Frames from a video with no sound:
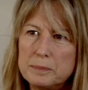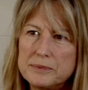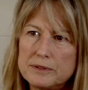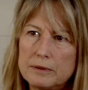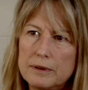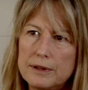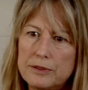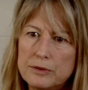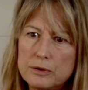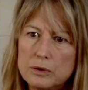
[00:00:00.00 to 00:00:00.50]
So
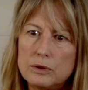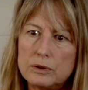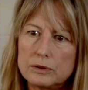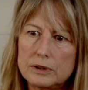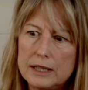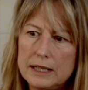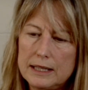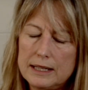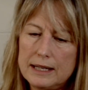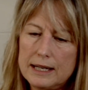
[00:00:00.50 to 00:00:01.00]
I
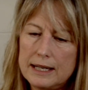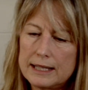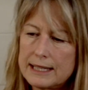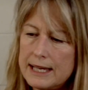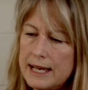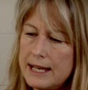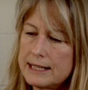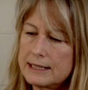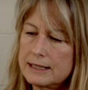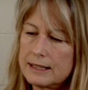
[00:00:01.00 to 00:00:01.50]
thought,
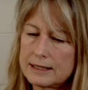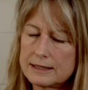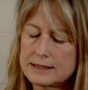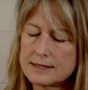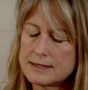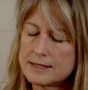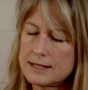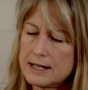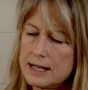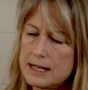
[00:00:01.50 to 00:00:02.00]
again, like as I
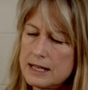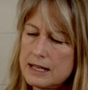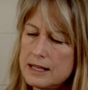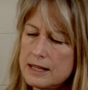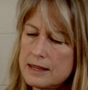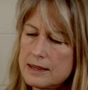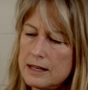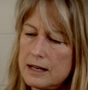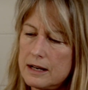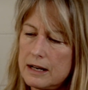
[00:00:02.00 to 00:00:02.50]

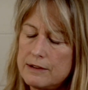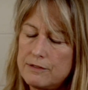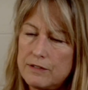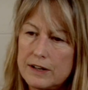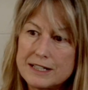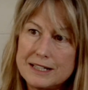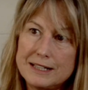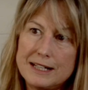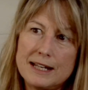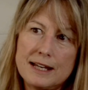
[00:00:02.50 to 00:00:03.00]
say, that if I
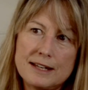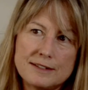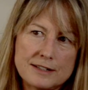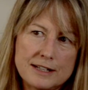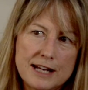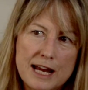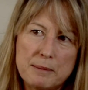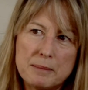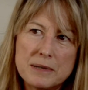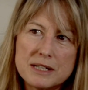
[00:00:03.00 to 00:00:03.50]
did it as
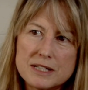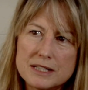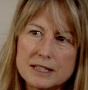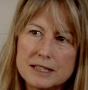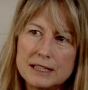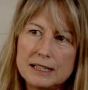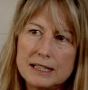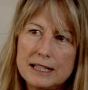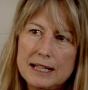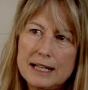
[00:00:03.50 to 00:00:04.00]
an
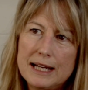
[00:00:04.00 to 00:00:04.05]
amateur